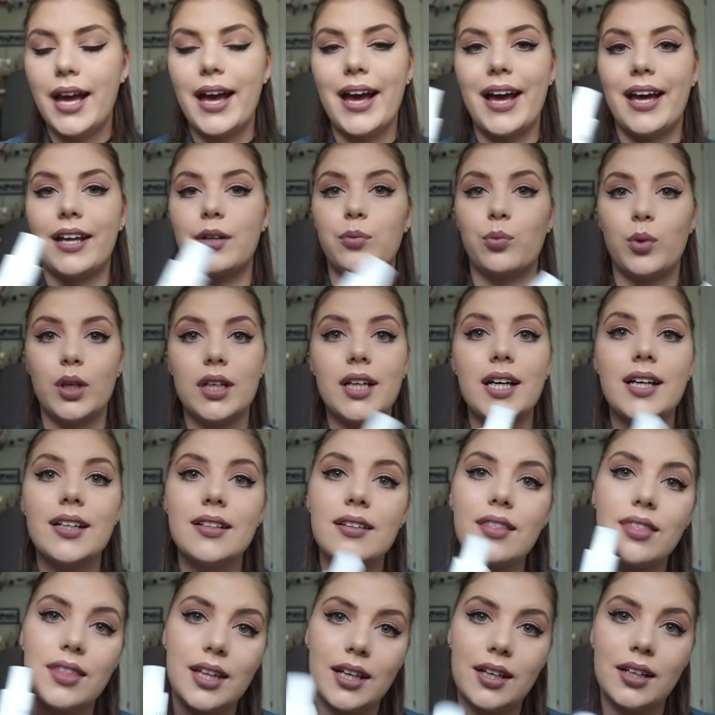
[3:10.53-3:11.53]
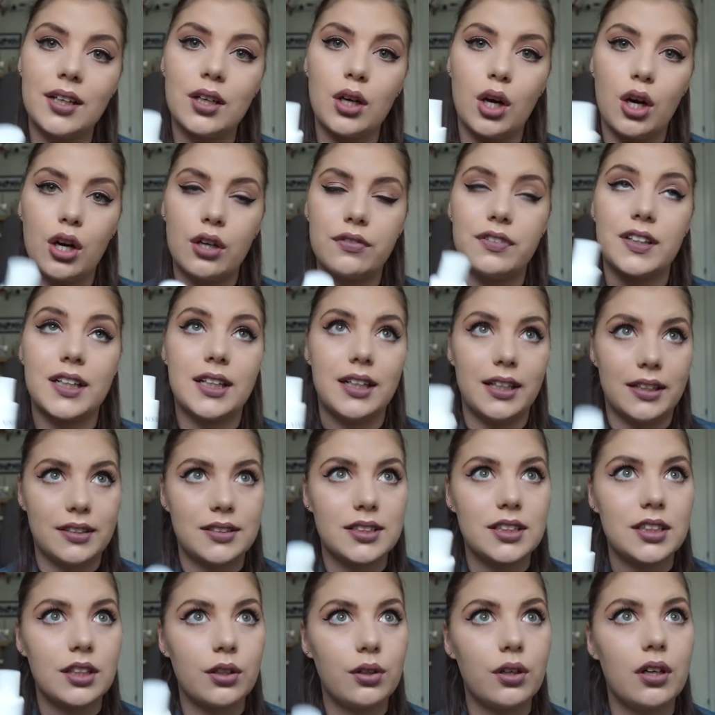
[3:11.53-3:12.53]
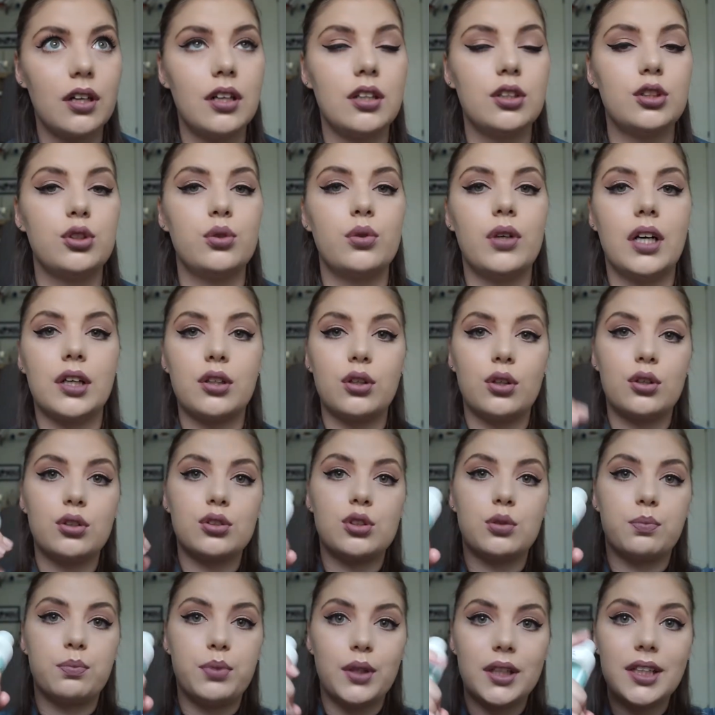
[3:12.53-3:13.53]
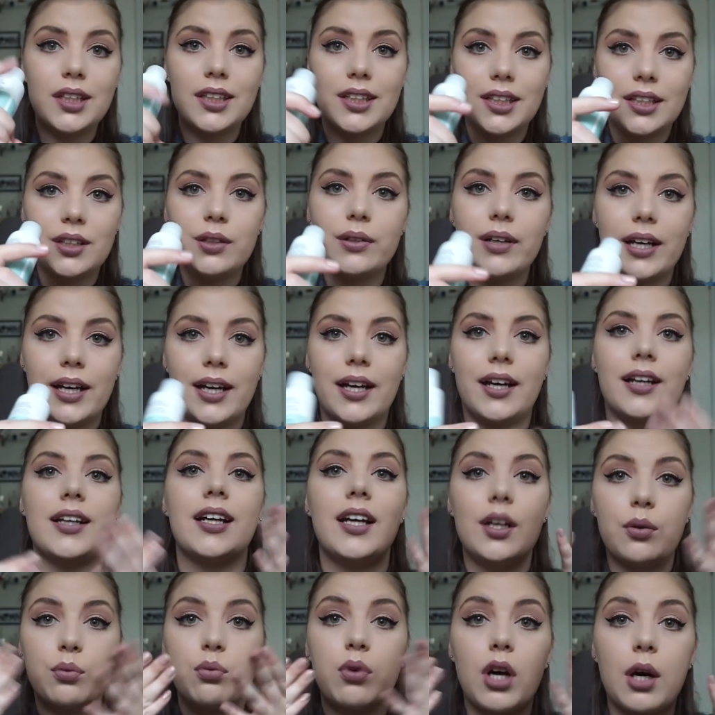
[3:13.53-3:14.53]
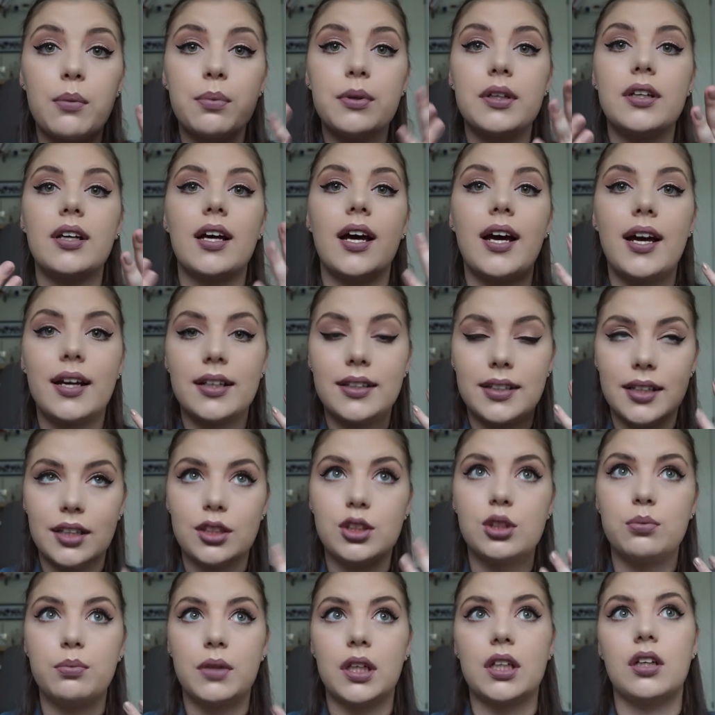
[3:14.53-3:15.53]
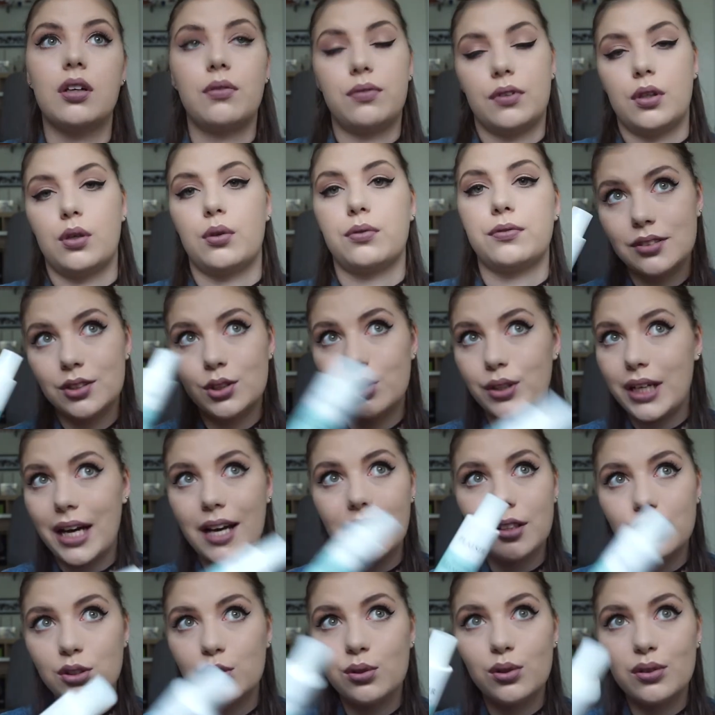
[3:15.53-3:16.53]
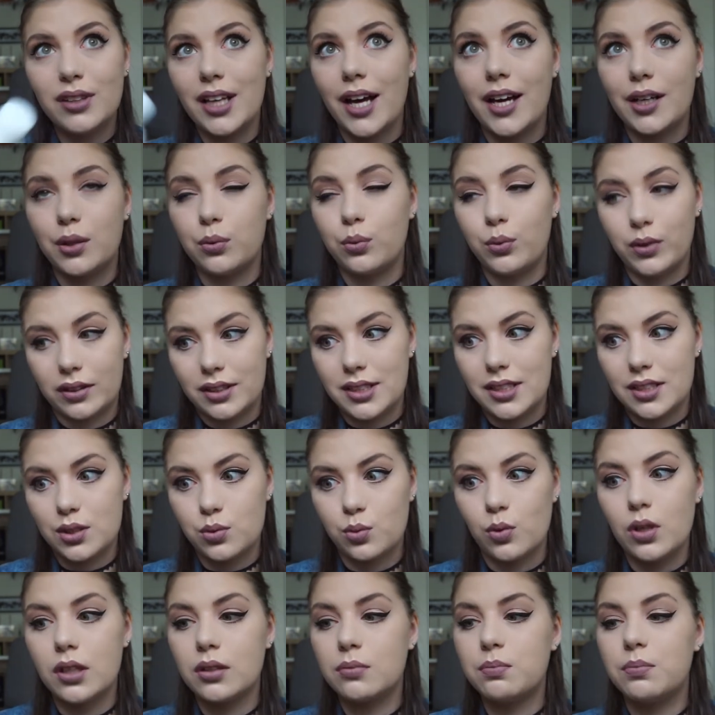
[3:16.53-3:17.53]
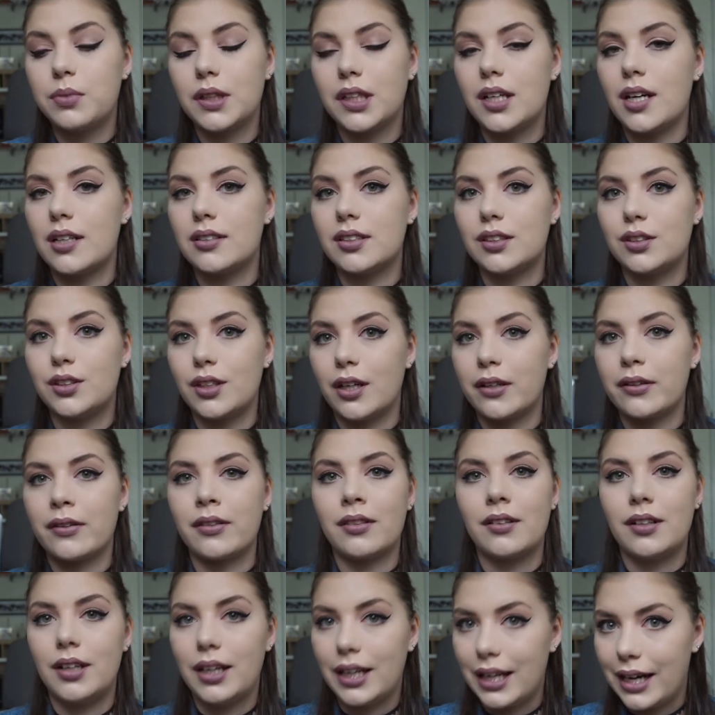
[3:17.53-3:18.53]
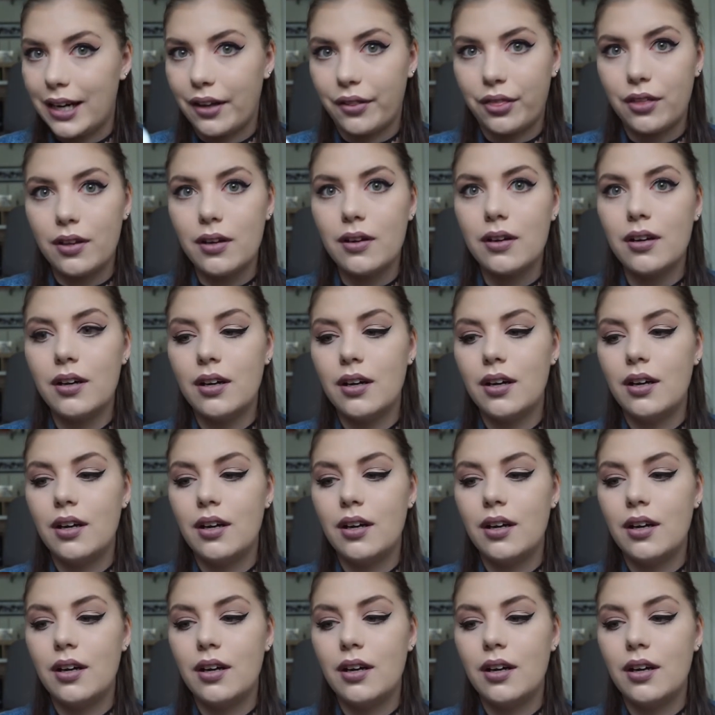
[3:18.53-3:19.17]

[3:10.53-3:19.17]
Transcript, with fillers: And when I think of a cleansing oil, you are going to put it in your hand and rub it and get your makeup off. You can't do that with this one because it doesn't lava.